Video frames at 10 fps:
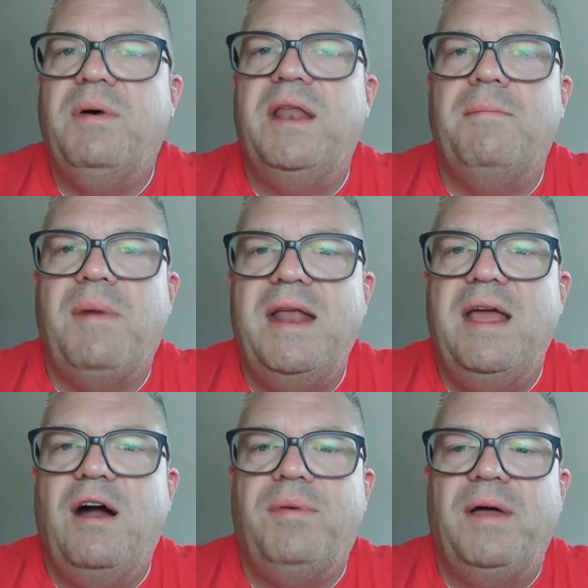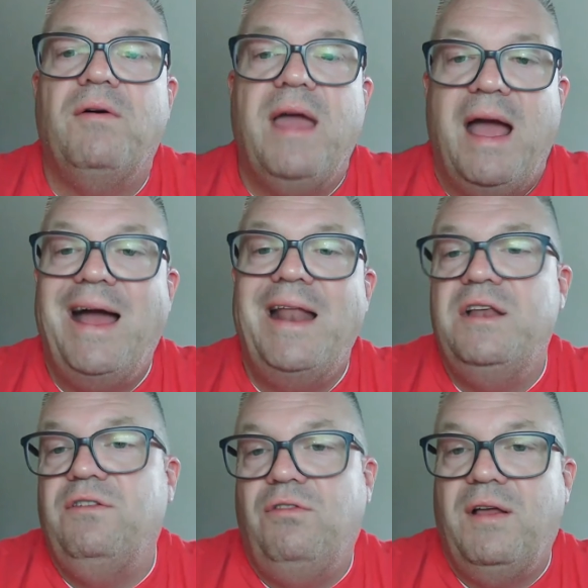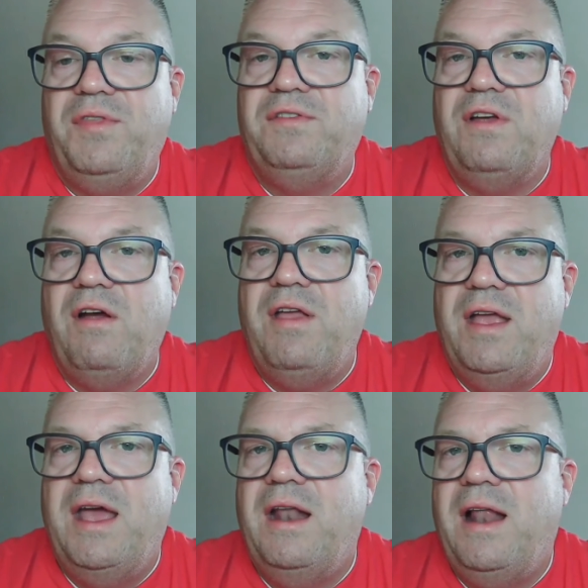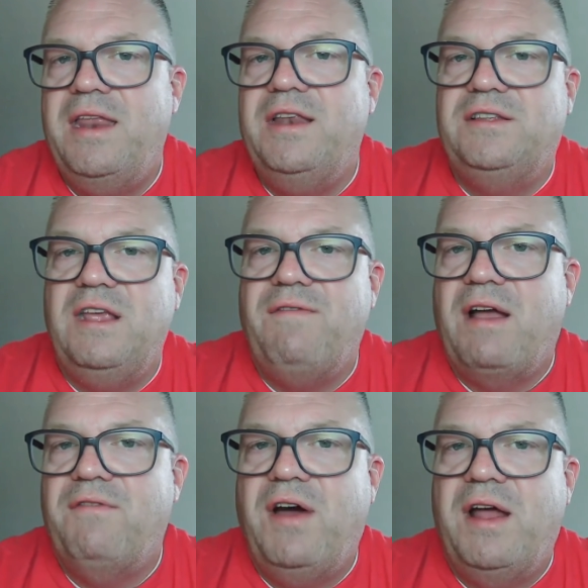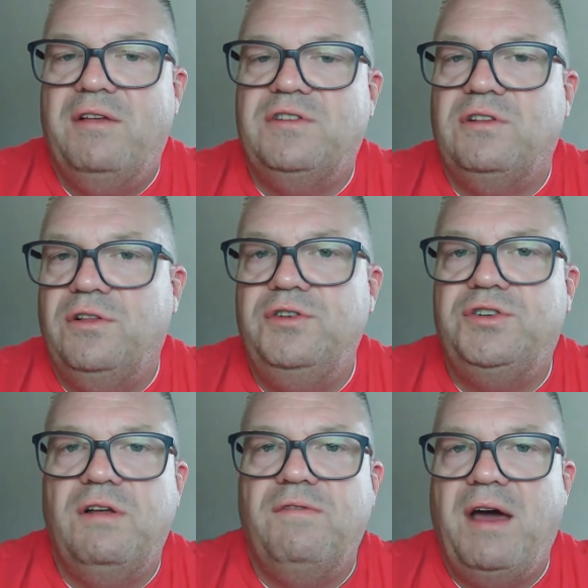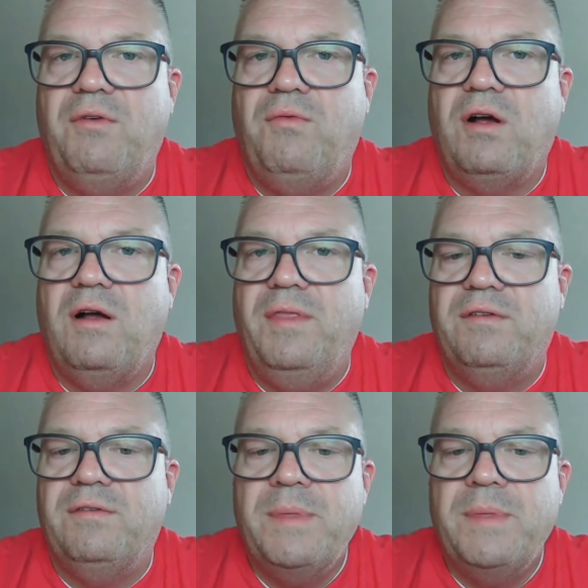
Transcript: but it might help, like, okay, I need to look at this area again, and I need to see if I can find a solution of how to work on this.